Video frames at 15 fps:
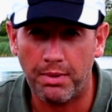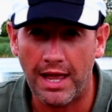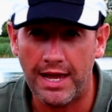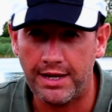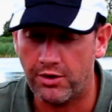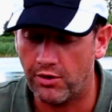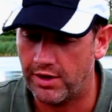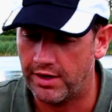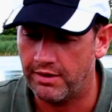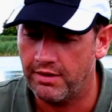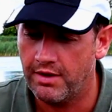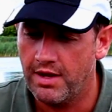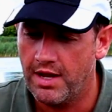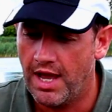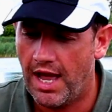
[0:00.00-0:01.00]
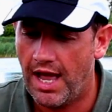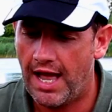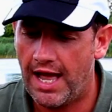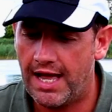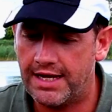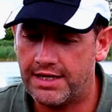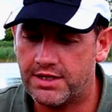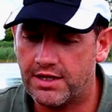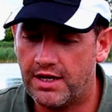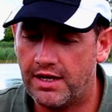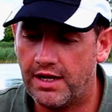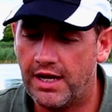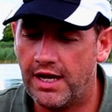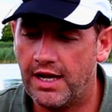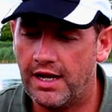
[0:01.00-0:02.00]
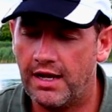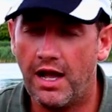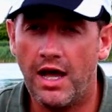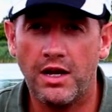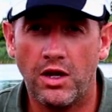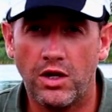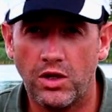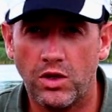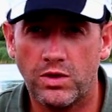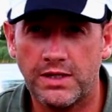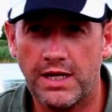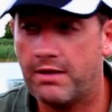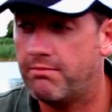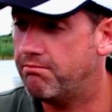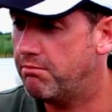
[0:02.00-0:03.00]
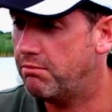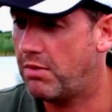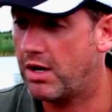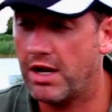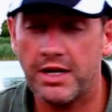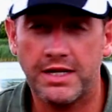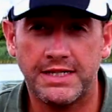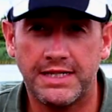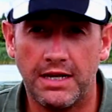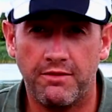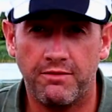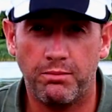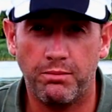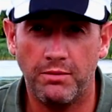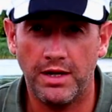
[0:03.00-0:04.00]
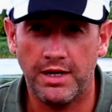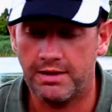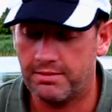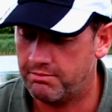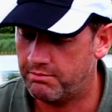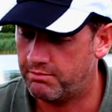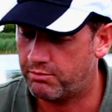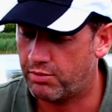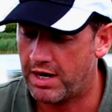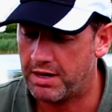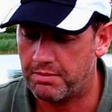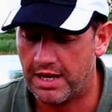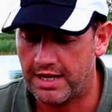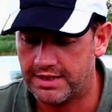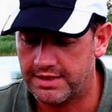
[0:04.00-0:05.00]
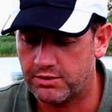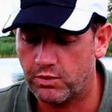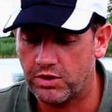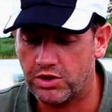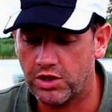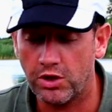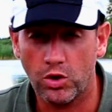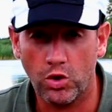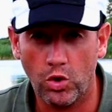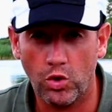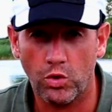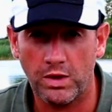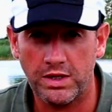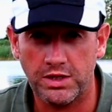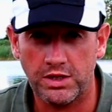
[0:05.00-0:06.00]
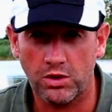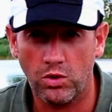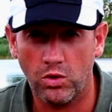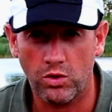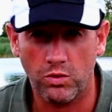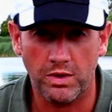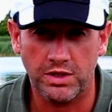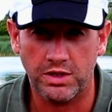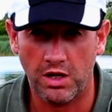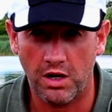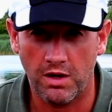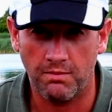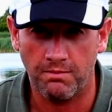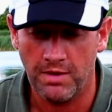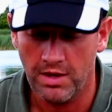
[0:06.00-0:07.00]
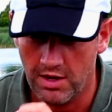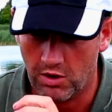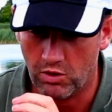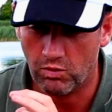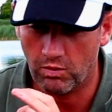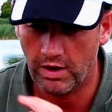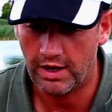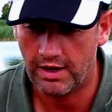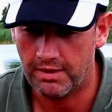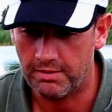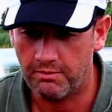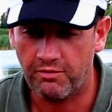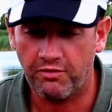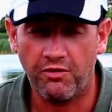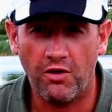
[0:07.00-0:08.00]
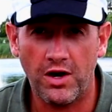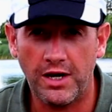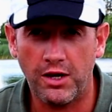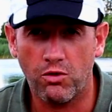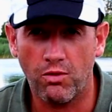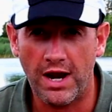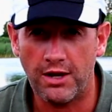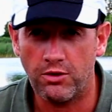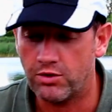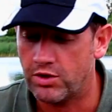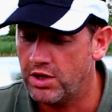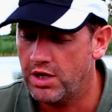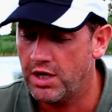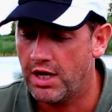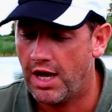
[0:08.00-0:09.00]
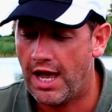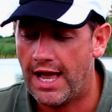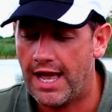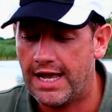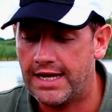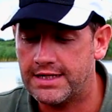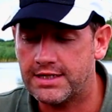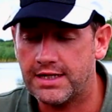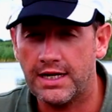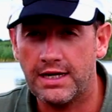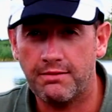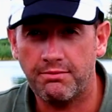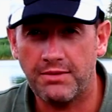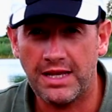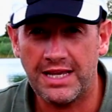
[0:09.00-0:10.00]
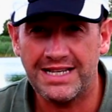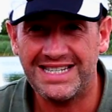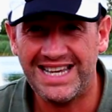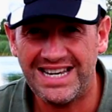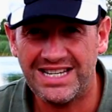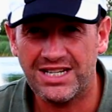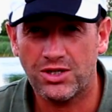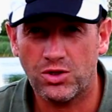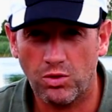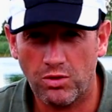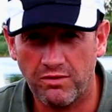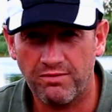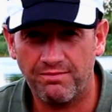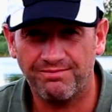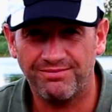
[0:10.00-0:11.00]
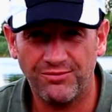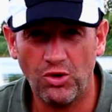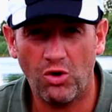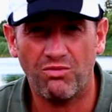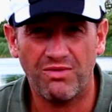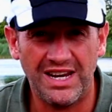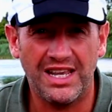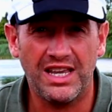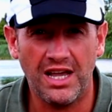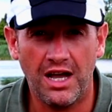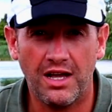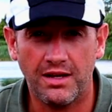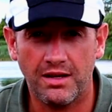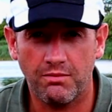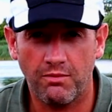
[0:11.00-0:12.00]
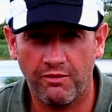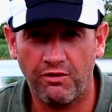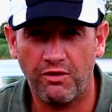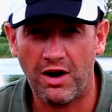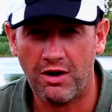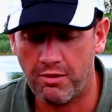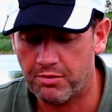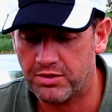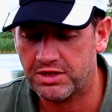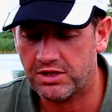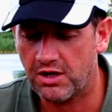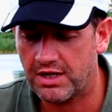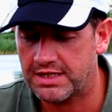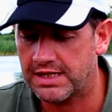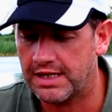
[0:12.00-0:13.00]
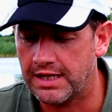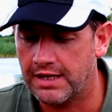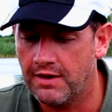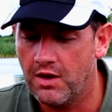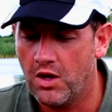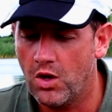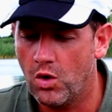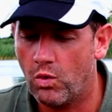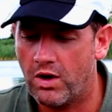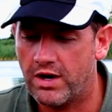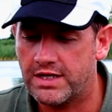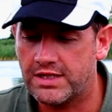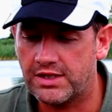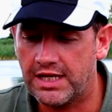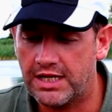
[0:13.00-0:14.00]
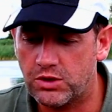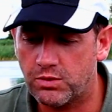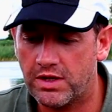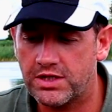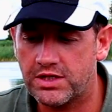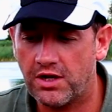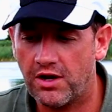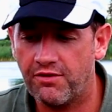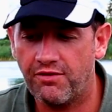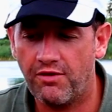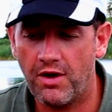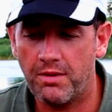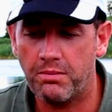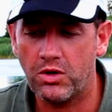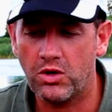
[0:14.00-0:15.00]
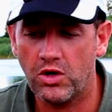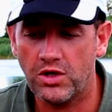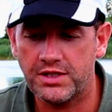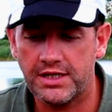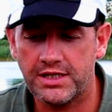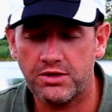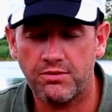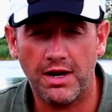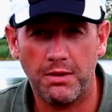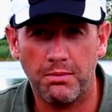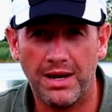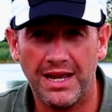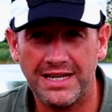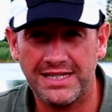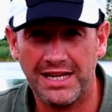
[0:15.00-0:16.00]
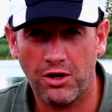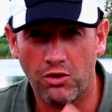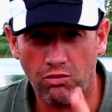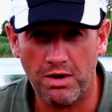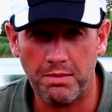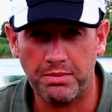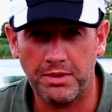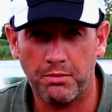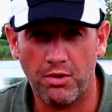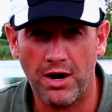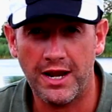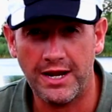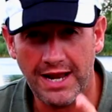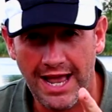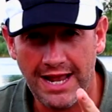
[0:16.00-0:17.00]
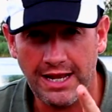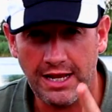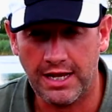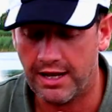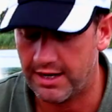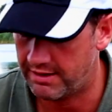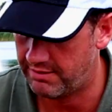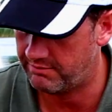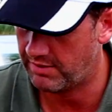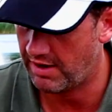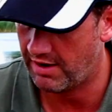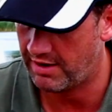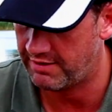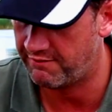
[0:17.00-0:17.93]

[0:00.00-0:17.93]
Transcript: blade on it, and unlike say my other set of braid blades, which are the quarter ones are finely ground, and they can tend to sort of not really cut very precisely, whereas these ones I find, because they're serrated blades, they grip the braid and they cut it, and